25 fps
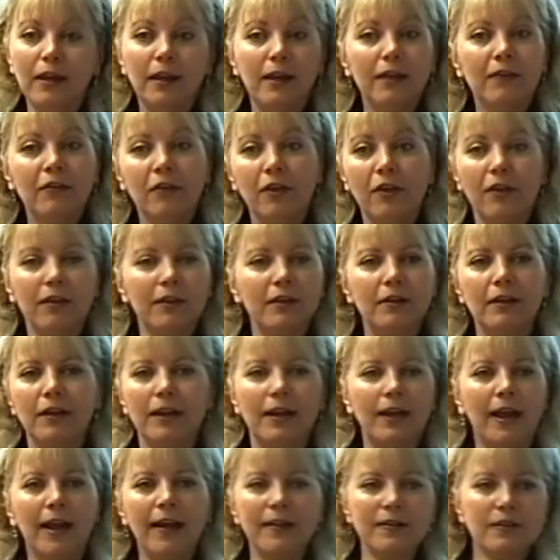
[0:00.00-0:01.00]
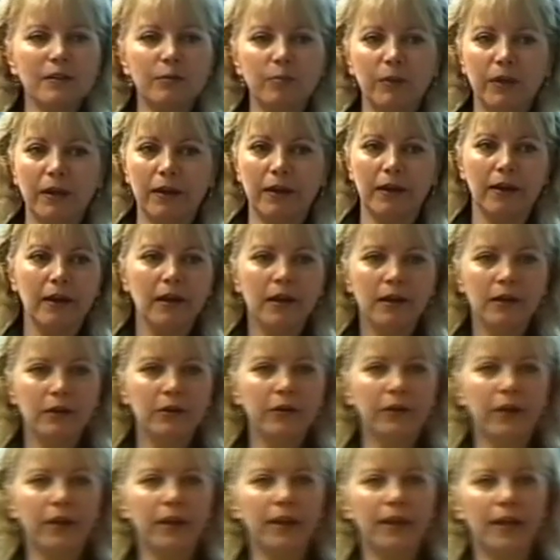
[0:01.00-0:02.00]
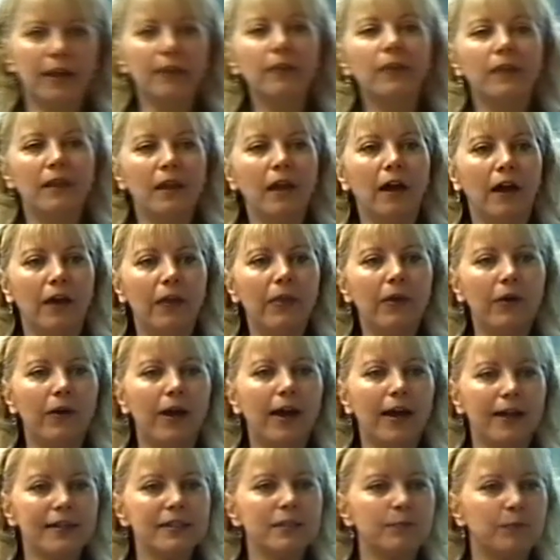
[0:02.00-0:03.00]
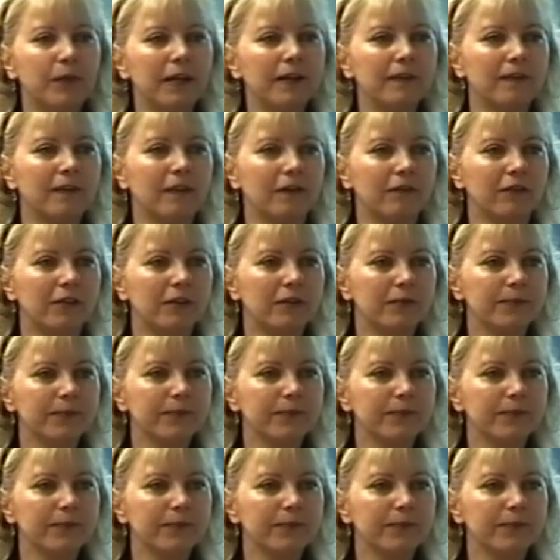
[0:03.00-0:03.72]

And so I thought, it has to be looking at the other aspects of it.